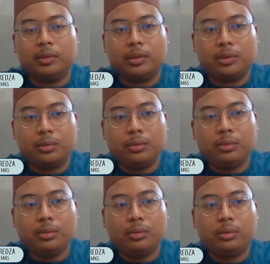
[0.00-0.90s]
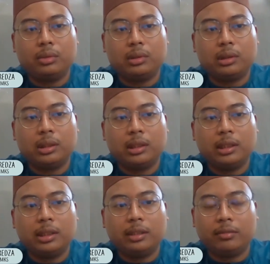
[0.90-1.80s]
So
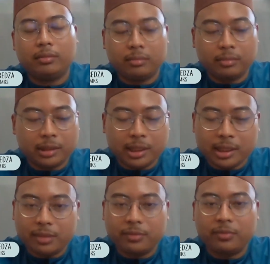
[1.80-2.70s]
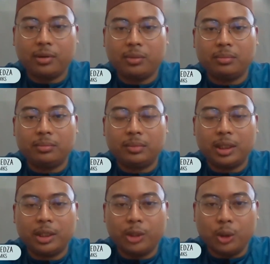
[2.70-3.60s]
just from
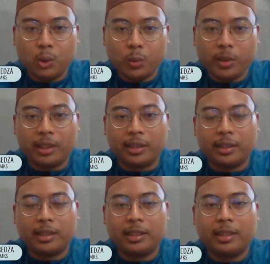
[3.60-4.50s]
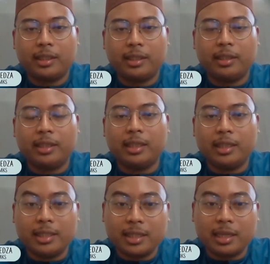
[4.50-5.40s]
knowing that
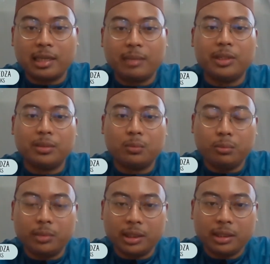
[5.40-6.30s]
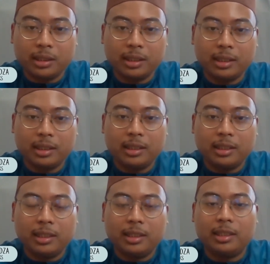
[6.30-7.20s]
An-Nisa means woman,
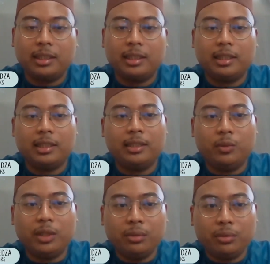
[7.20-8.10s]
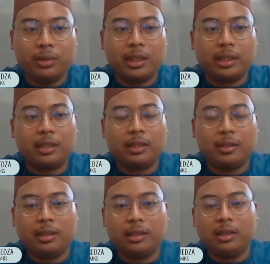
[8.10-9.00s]
we know that
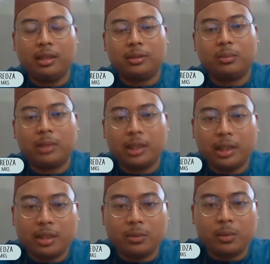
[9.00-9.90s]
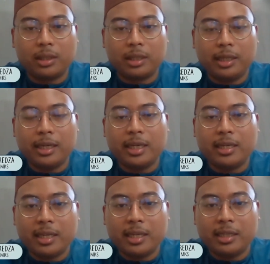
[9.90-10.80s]
Allah subhanahu wa ta'ala
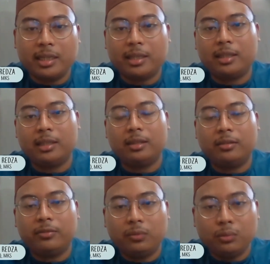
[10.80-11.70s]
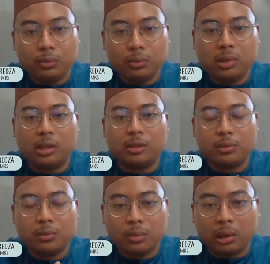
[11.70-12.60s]
dedicated a full
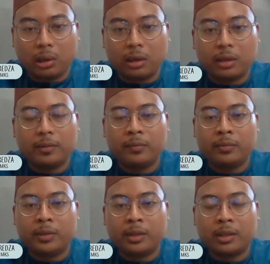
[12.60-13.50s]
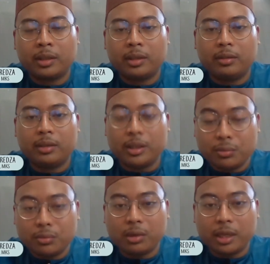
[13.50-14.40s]
surah, okay,
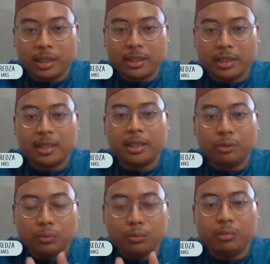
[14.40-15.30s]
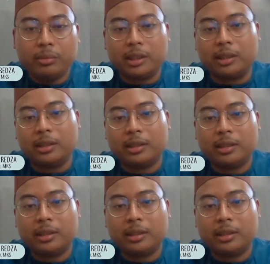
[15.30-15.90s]
Surah An-Nisa, to woman.